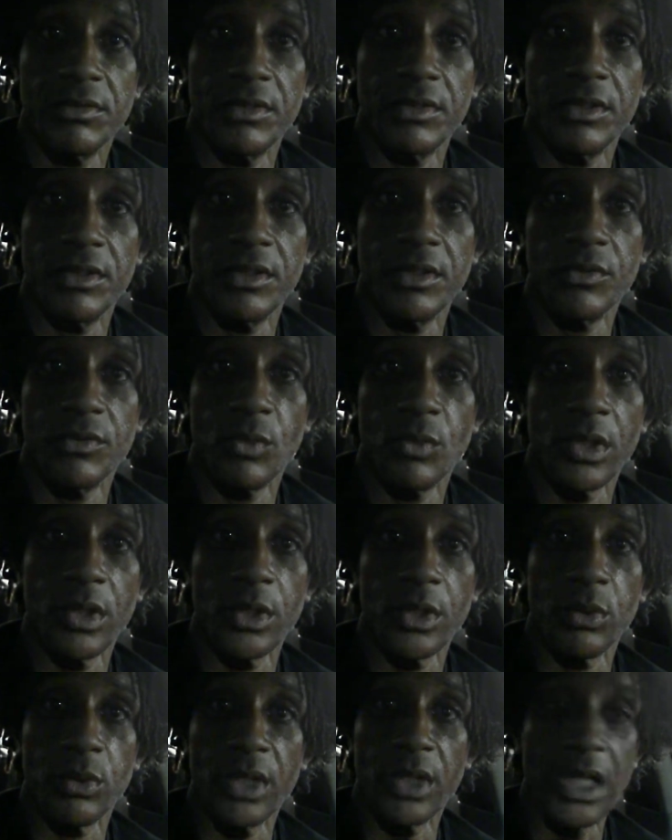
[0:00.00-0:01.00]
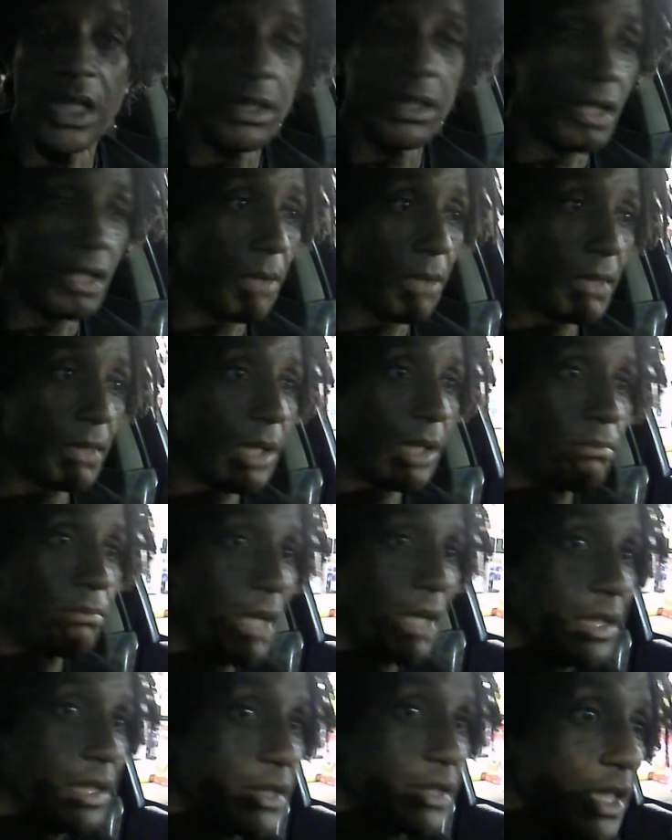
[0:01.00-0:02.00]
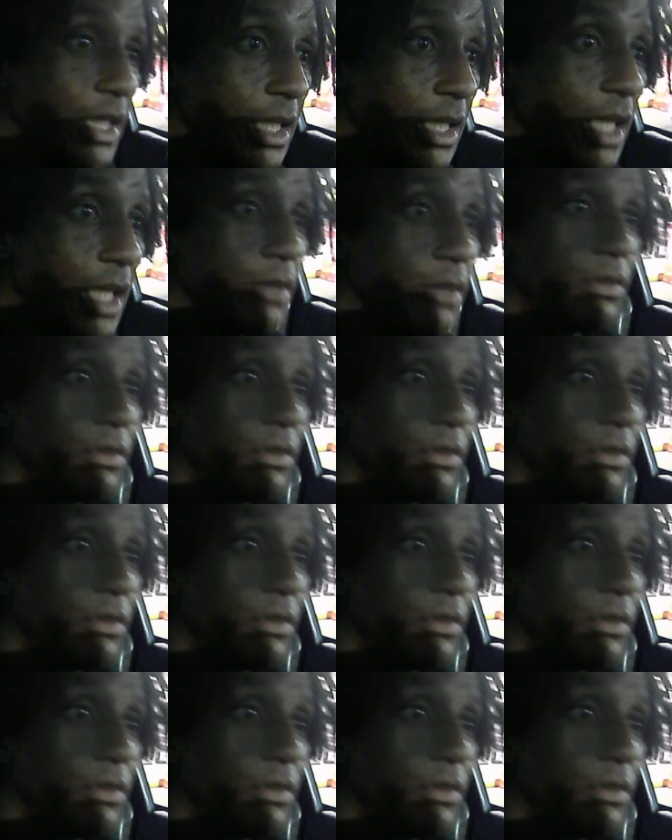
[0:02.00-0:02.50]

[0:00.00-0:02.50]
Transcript: If you wanna know that, I'm not about that life.